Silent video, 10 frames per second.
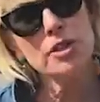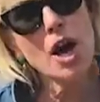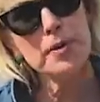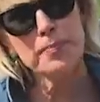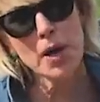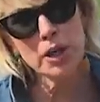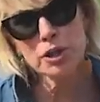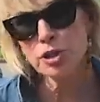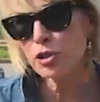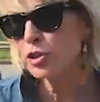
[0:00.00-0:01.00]
not
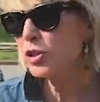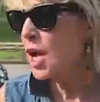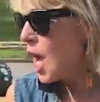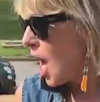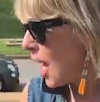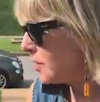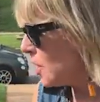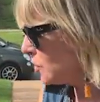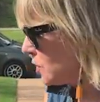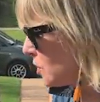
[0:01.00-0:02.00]
punctured. I
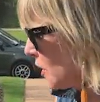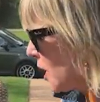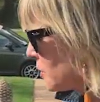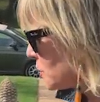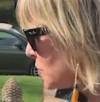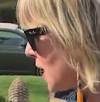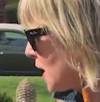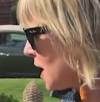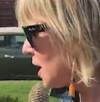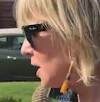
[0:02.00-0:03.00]
noticed the other
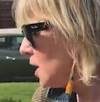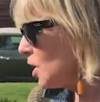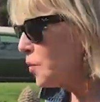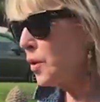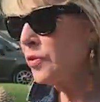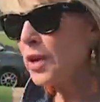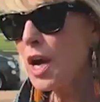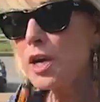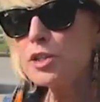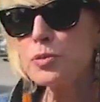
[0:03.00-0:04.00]
day when the
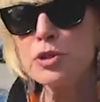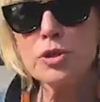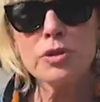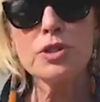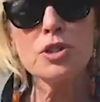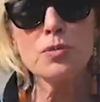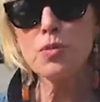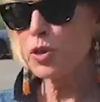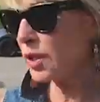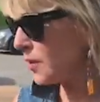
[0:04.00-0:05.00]
guys were doing some
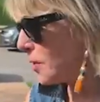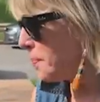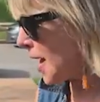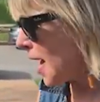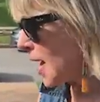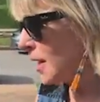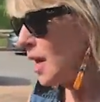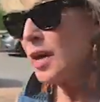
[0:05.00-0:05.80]
work in the back